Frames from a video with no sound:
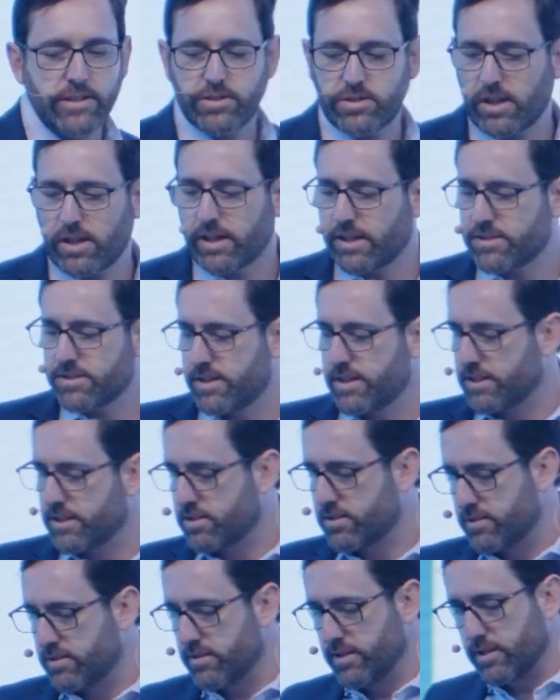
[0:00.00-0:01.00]
to, like I said,
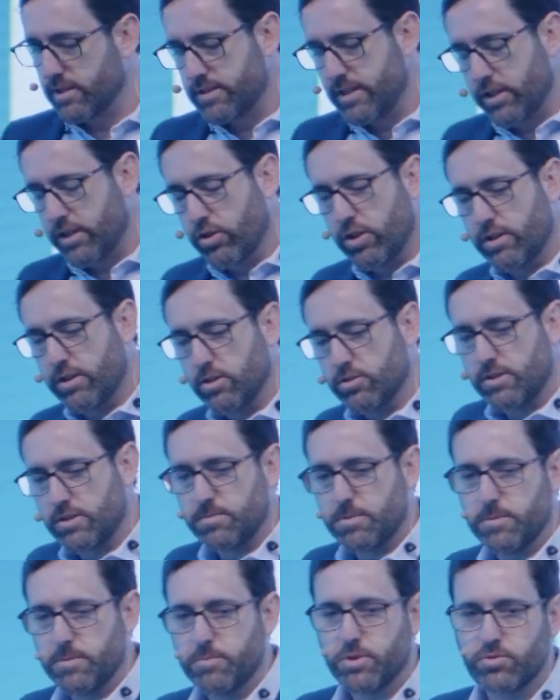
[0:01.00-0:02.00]
the tech
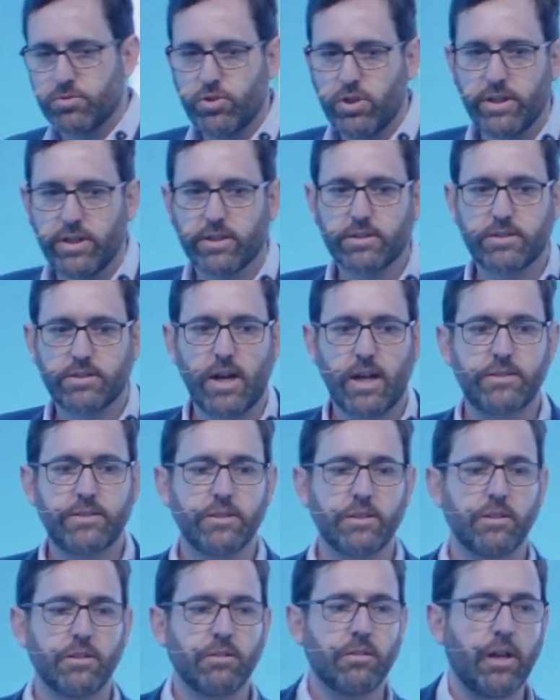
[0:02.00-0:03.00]
ecosystem is really
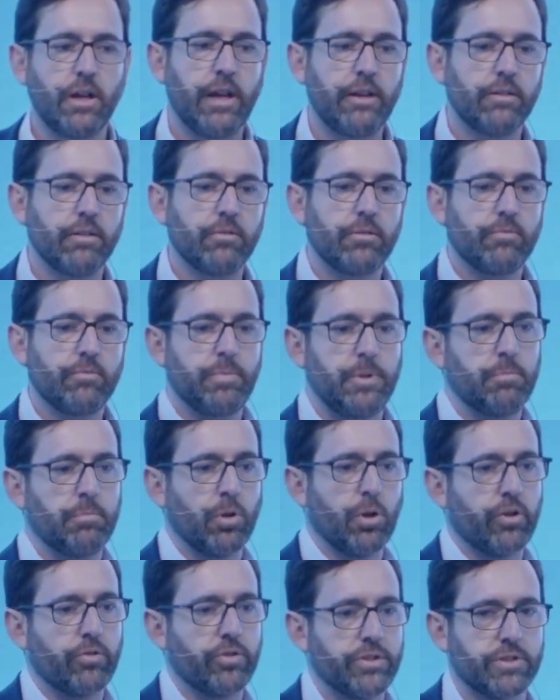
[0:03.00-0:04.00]
exciting and
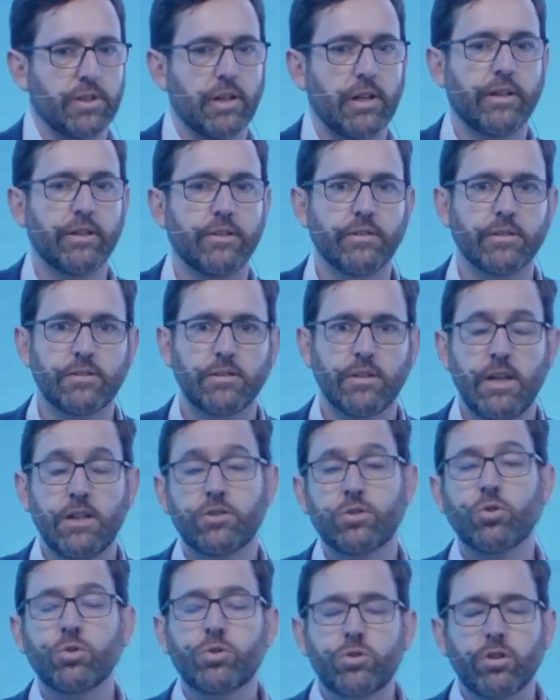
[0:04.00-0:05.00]
people are resilient.
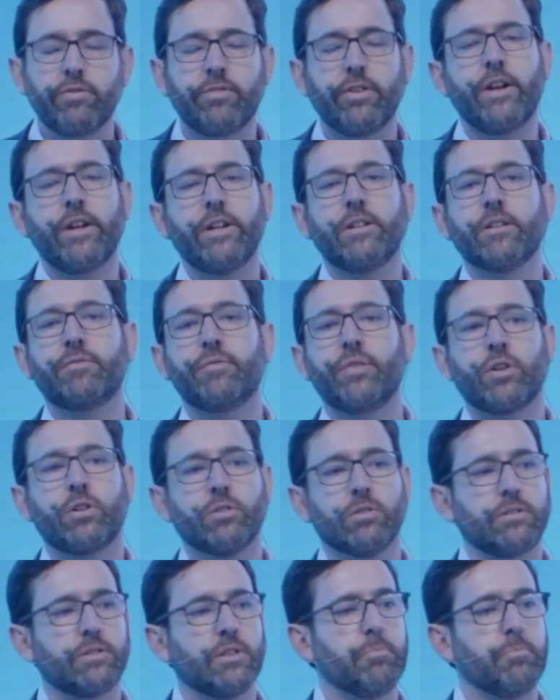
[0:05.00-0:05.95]
It's also very difficult and